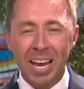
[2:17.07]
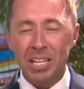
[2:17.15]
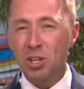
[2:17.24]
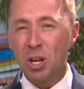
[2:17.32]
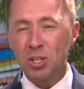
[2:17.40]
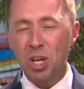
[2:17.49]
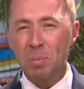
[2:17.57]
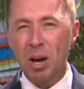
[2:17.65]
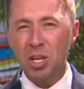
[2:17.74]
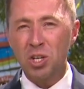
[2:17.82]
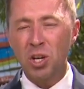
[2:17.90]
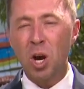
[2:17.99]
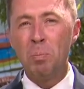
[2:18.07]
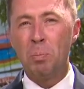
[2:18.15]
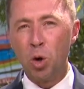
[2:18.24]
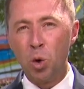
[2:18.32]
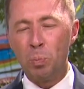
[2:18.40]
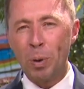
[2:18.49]
It's not so much a
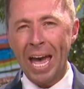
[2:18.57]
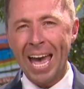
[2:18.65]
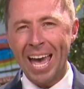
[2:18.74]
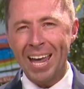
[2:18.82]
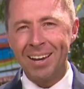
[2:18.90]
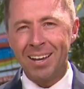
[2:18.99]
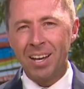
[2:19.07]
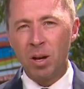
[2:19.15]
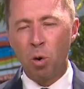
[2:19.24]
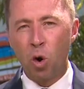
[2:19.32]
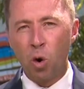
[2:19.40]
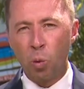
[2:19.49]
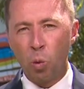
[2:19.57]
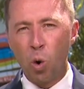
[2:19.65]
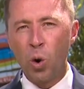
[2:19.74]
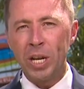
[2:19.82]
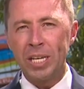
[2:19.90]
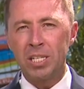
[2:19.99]
boo ban, more a
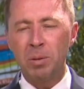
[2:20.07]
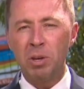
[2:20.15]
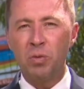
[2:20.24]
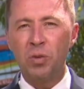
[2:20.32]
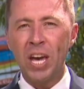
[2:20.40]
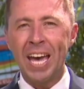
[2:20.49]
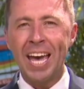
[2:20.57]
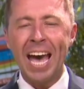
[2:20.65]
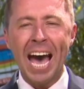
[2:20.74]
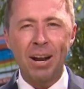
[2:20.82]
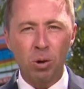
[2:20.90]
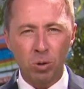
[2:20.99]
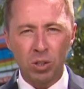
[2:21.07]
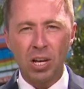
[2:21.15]
warning to be fair at all